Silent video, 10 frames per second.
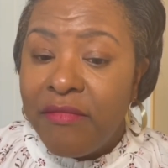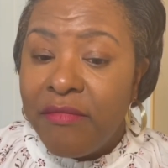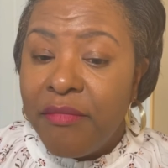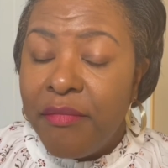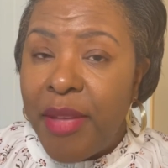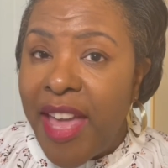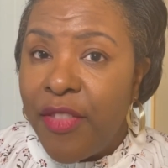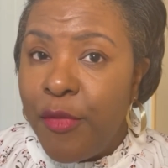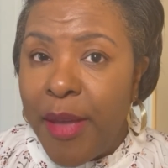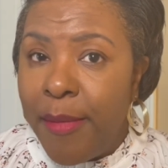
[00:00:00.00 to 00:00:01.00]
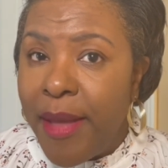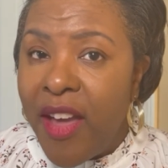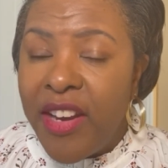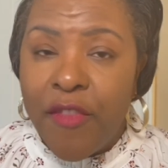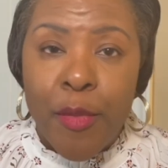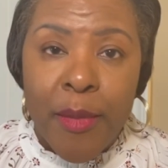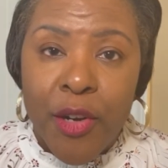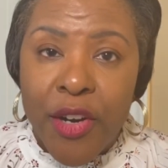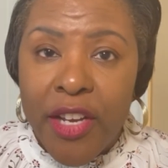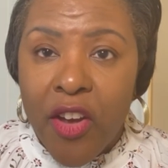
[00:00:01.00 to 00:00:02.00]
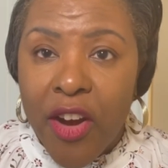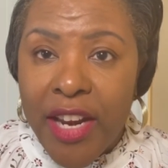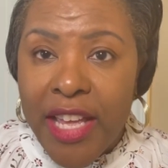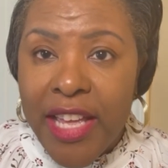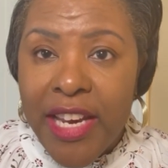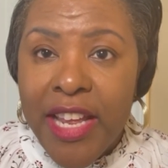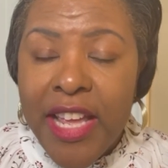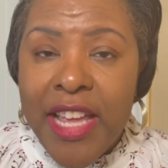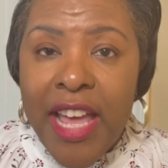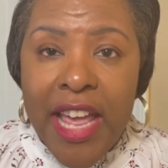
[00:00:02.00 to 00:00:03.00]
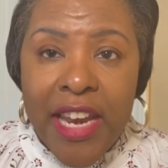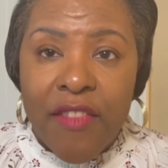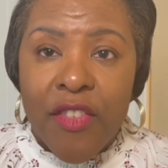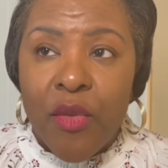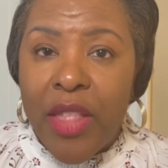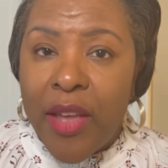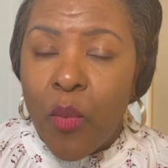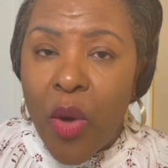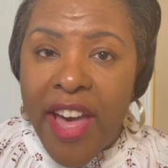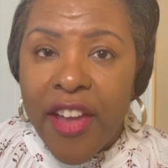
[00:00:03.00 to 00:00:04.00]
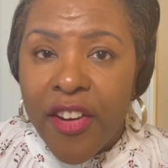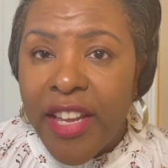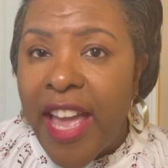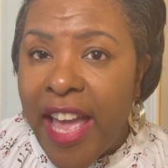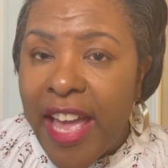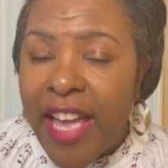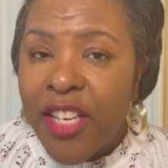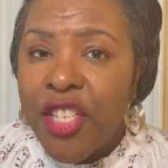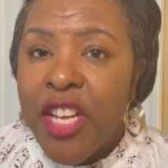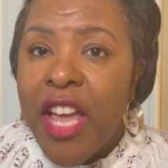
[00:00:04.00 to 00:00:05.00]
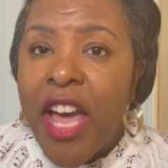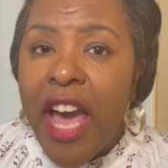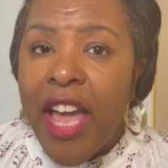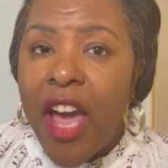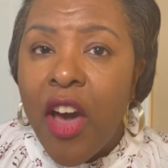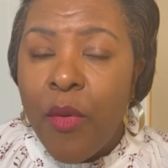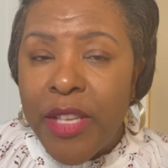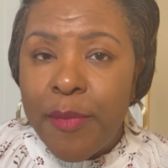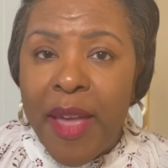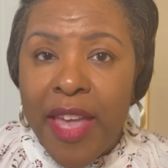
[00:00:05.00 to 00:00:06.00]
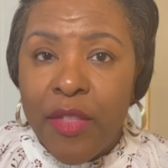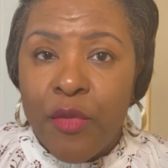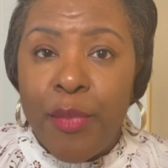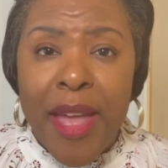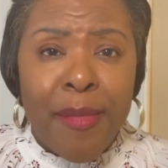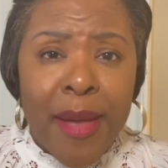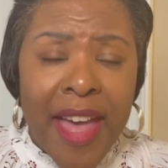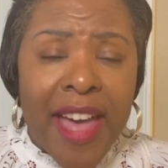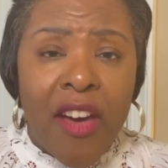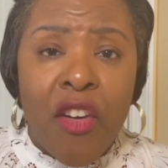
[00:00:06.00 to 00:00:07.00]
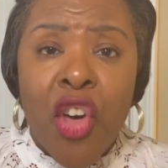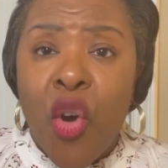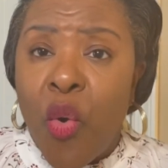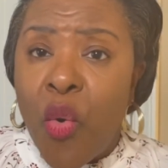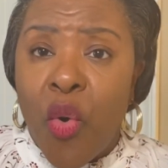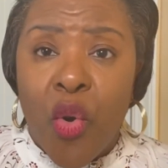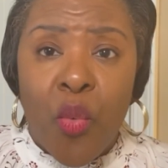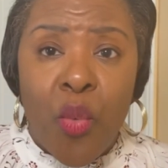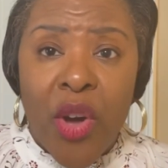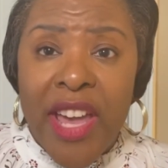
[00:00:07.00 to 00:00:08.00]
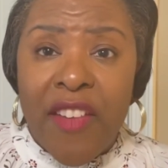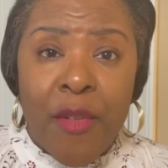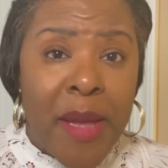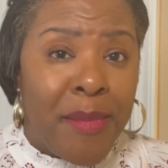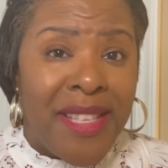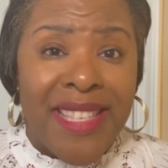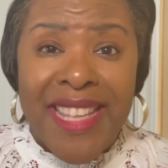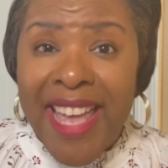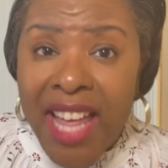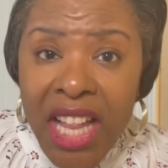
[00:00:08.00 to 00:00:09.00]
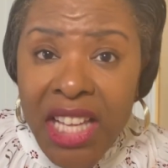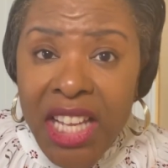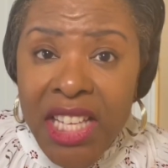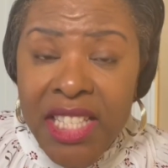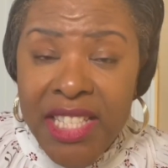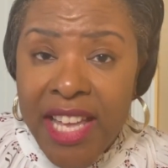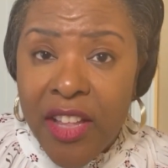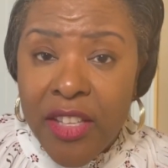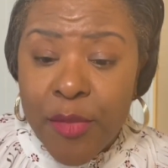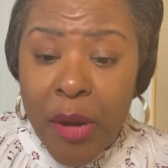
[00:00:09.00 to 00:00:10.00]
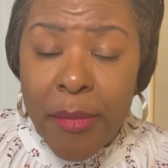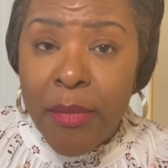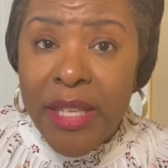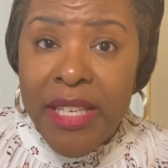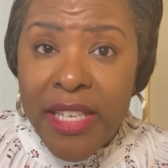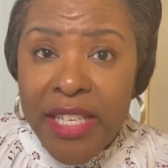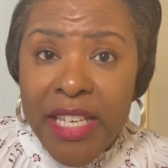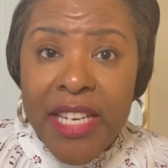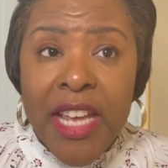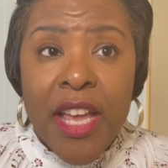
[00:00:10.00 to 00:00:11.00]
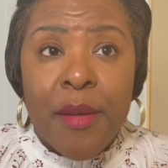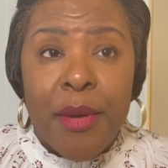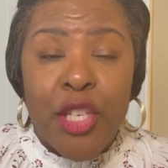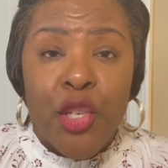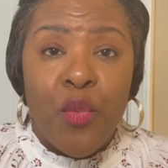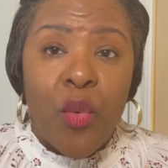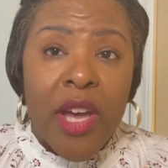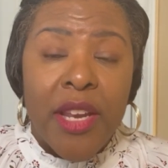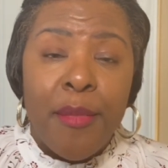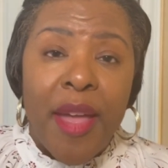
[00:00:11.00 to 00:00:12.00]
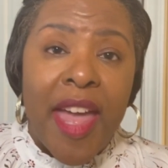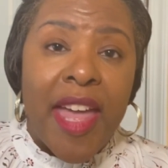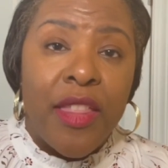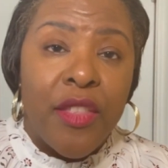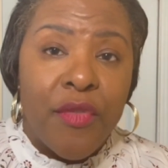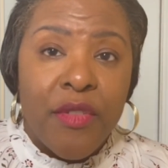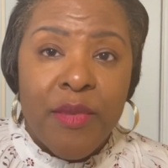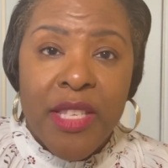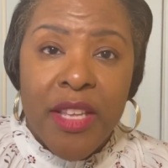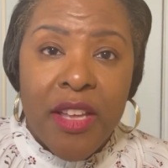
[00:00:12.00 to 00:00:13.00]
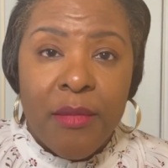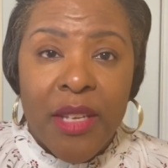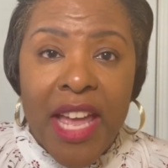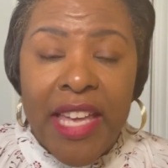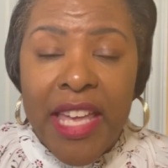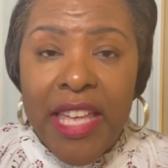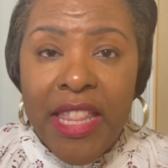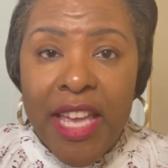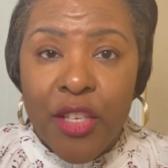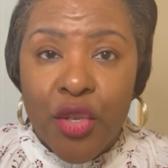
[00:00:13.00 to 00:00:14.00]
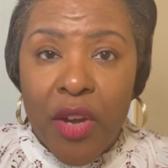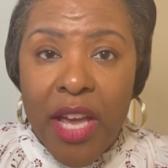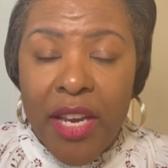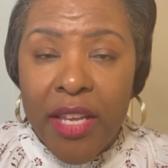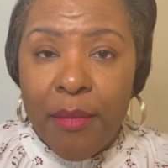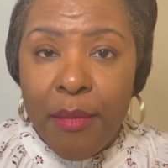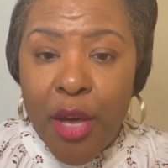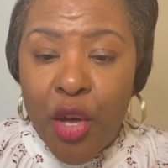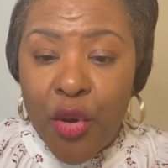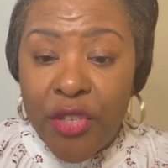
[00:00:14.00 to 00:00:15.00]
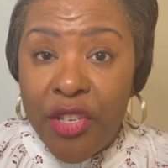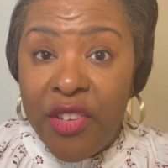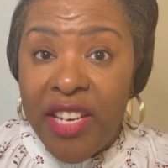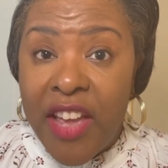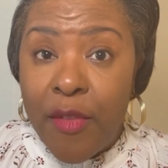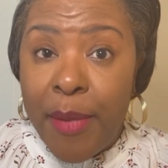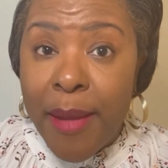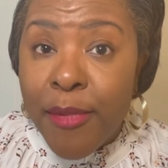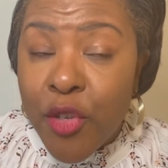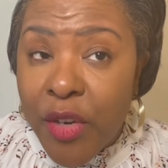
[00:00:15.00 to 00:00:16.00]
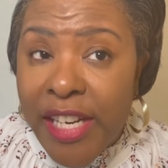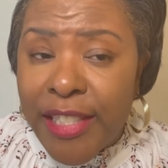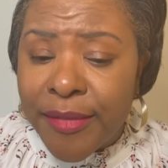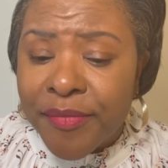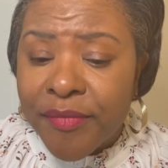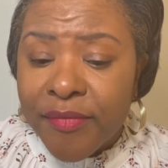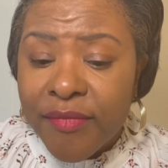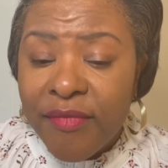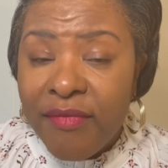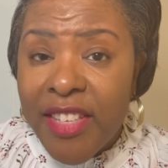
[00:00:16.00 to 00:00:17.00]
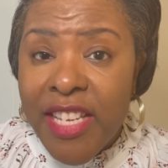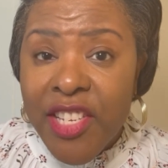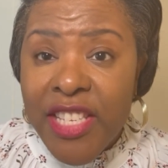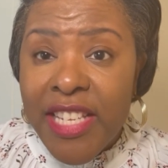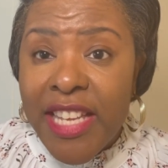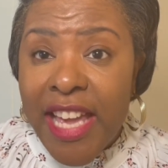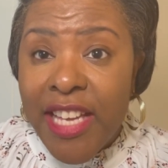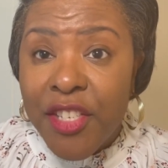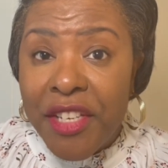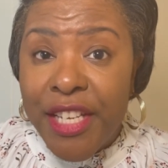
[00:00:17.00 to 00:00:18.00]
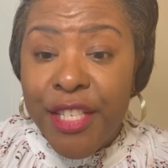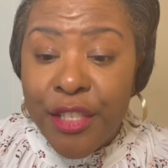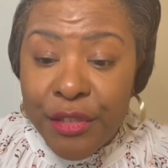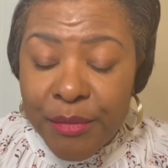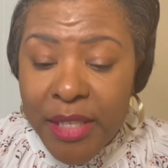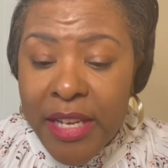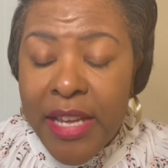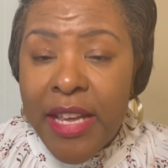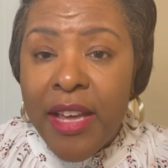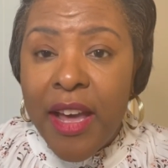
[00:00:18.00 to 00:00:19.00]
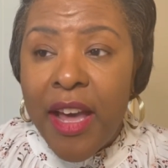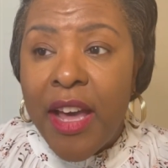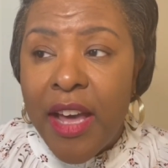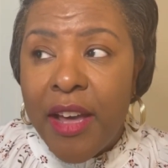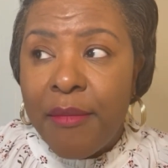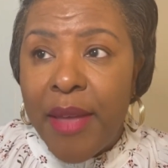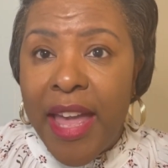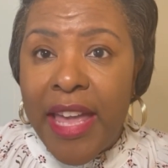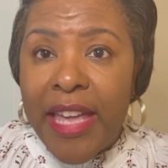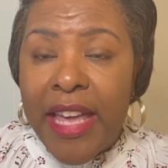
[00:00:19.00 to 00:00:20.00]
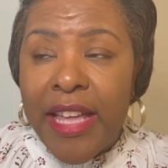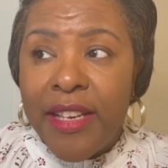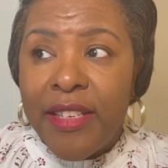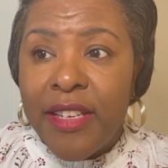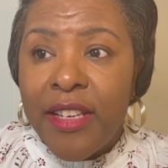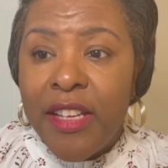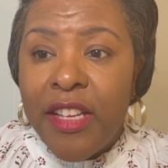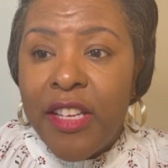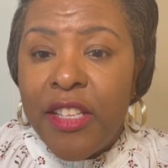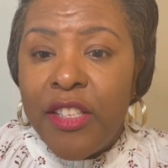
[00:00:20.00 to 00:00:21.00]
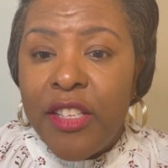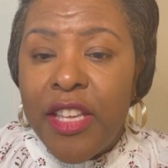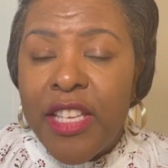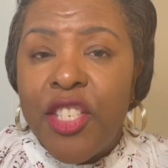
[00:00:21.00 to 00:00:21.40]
pay through PayPal. I never put my credit card in. I never wire cash. I always pay through PayPal or whatever, maybe Zelle. Zelle is probably good, but you want to pay through some electronic modes. You can have a paper trail just in case you get duped, and it's just